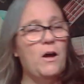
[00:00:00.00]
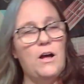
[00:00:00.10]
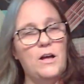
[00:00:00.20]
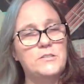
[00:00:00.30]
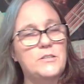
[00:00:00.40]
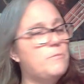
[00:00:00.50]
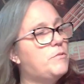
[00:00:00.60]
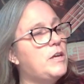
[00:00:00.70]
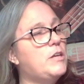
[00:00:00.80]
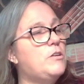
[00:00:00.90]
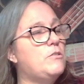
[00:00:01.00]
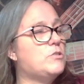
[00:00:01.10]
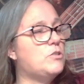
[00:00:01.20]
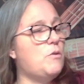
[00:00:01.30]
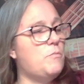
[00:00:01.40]
Awesome. Thank you
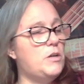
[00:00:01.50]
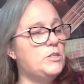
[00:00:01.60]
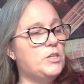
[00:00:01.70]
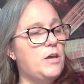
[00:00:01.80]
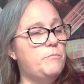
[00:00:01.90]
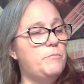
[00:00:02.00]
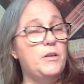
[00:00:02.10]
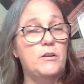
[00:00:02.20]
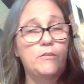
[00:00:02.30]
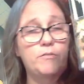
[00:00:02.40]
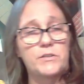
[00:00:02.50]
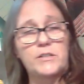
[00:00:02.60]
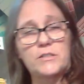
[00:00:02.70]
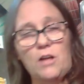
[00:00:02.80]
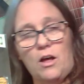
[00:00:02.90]
so much, Gabe Miller, for
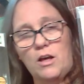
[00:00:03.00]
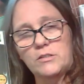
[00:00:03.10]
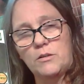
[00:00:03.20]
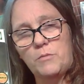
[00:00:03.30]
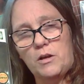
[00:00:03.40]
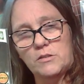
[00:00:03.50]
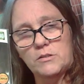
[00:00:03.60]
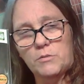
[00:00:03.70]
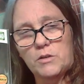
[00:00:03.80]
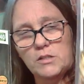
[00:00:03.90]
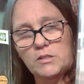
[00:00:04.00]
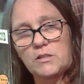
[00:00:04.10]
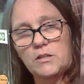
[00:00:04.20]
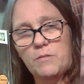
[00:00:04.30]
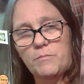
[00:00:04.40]
this awesome, awesome
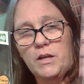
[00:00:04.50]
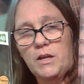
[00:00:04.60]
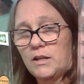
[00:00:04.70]
custom.